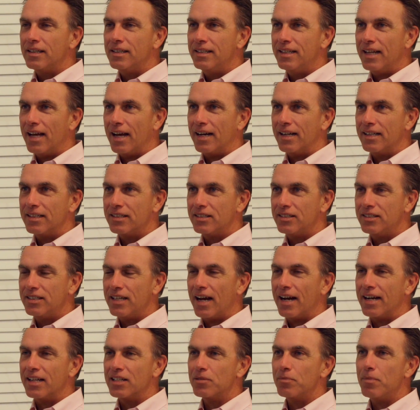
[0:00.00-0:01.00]
Dennis,
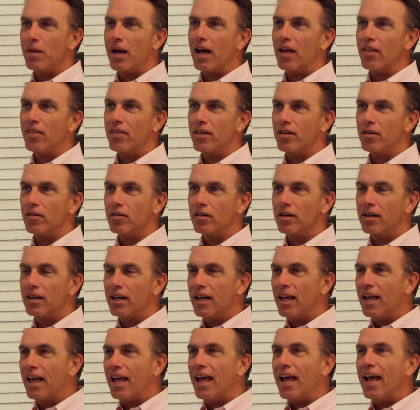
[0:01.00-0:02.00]
Janice, Pat.
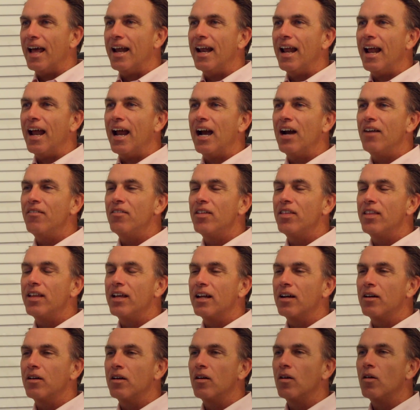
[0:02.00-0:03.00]
And
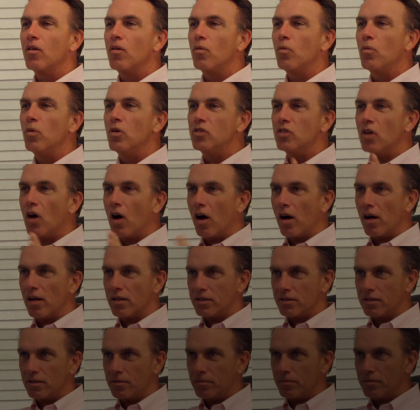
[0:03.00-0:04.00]
everything was
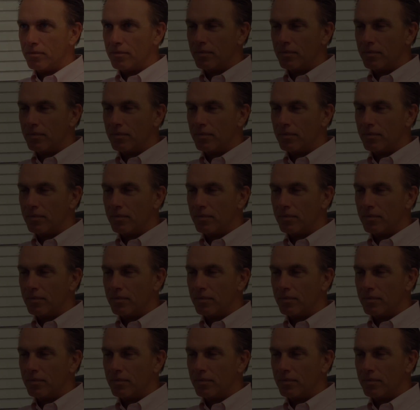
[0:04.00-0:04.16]
awesome.